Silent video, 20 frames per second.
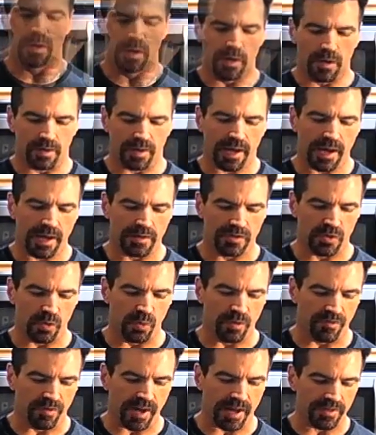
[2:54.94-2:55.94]
Okay, so
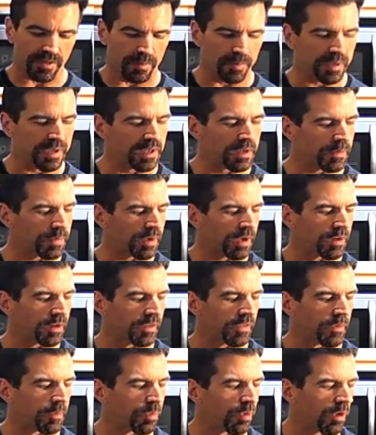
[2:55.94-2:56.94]
we've got the peanut butter
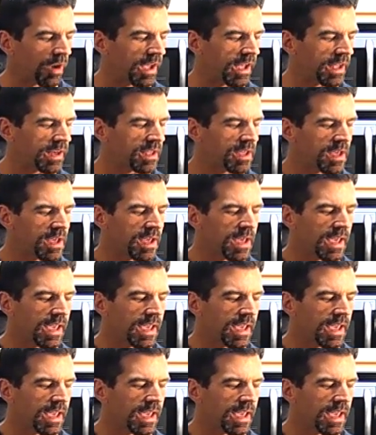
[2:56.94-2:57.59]
on the bread,